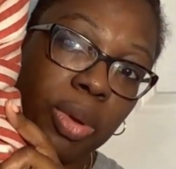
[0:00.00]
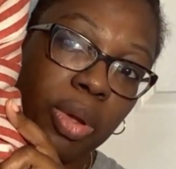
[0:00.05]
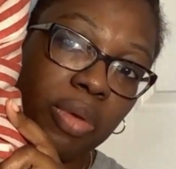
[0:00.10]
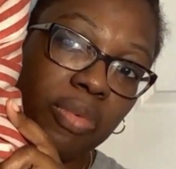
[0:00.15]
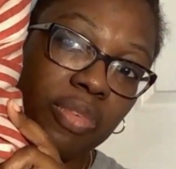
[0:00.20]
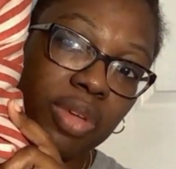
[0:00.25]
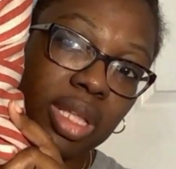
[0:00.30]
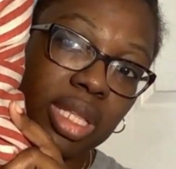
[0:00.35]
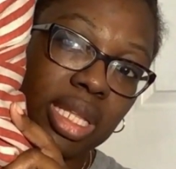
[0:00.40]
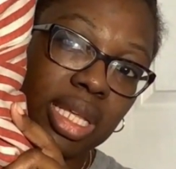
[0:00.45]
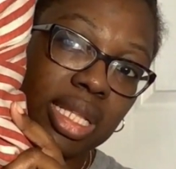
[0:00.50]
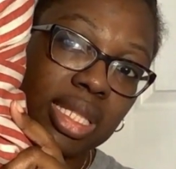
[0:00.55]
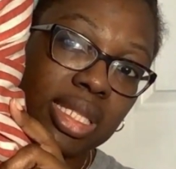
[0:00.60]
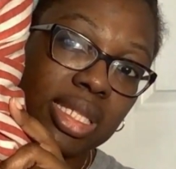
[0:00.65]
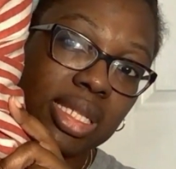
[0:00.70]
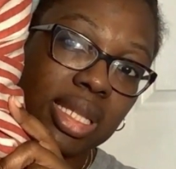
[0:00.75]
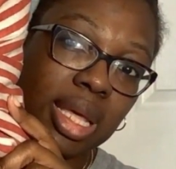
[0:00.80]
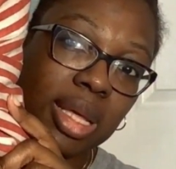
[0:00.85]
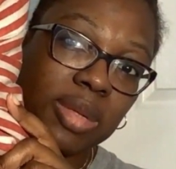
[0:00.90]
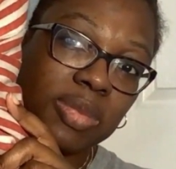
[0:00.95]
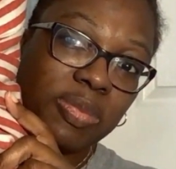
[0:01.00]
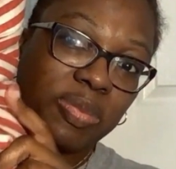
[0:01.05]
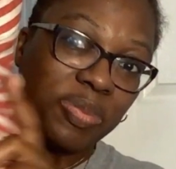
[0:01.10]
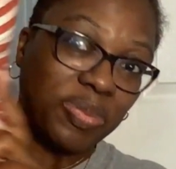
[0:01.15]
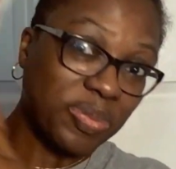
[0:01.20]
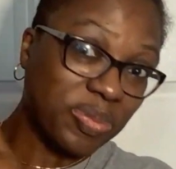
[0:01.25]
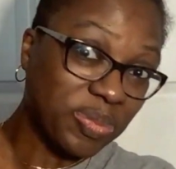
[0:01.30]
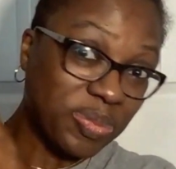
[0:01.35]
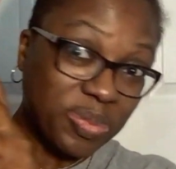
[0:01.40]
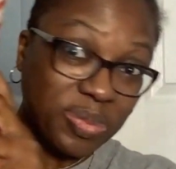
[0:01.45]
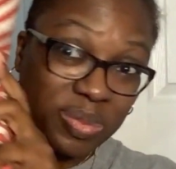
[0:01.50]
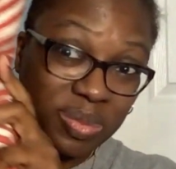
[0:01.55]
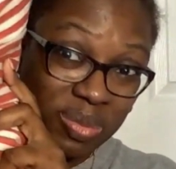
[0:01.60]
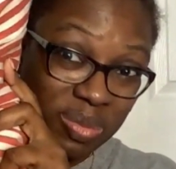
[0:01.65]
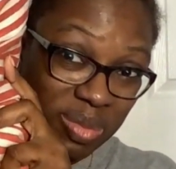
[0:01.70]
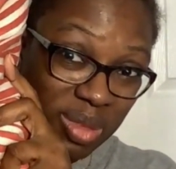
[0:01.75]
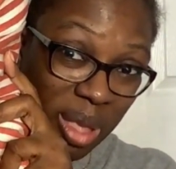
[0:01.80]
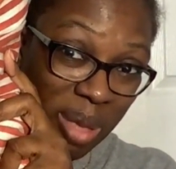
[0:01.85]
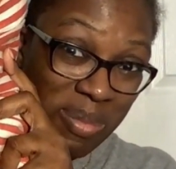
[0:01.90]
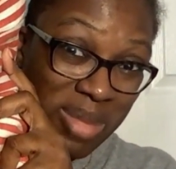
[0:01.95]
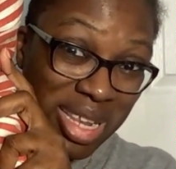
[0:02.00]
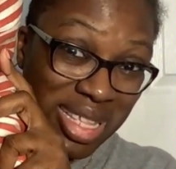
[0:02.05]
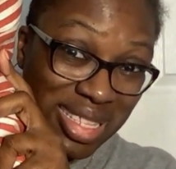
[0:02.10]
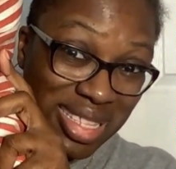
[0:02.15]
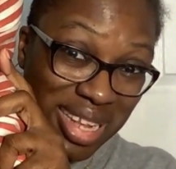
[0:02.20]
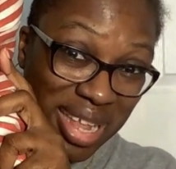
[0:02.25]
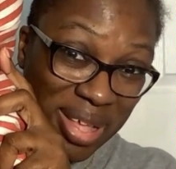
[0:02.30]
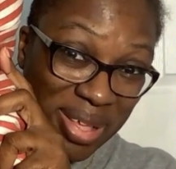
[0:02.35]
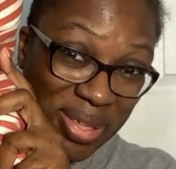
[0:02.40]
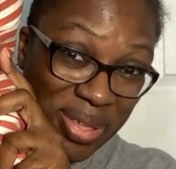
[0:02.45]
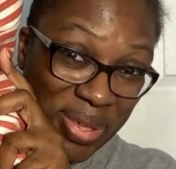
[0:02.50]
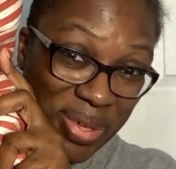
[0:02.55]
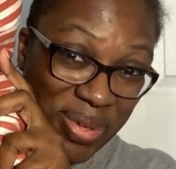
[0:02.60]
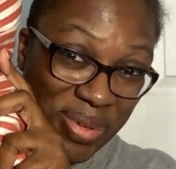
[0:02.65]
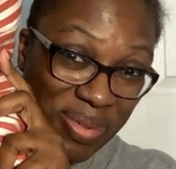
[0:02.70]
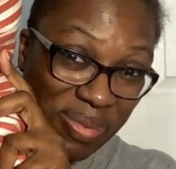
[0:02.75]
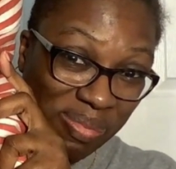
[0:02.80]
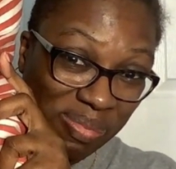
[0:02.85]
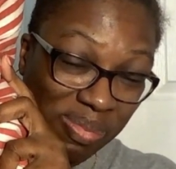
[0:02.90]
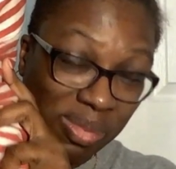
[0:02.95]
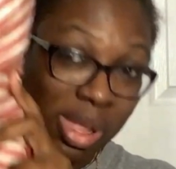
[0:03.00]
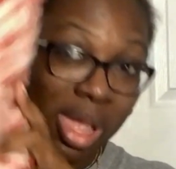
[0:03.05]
perfectly and snug. But isn't that cute?